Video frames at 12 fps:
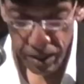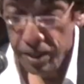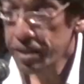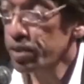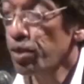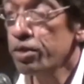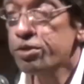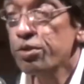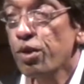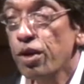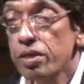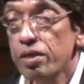It has also
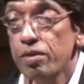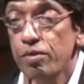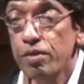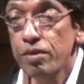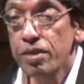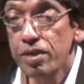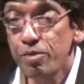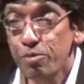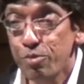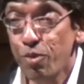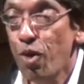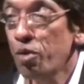got
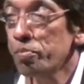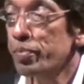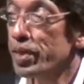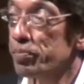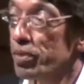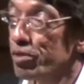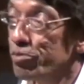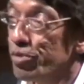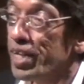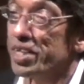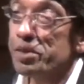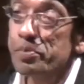warm people,
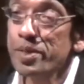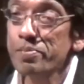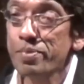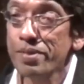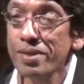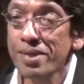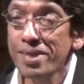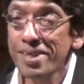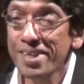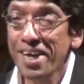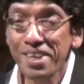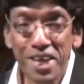friendly people,
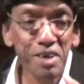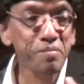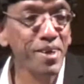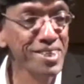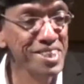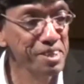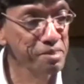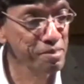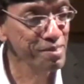unlike myself.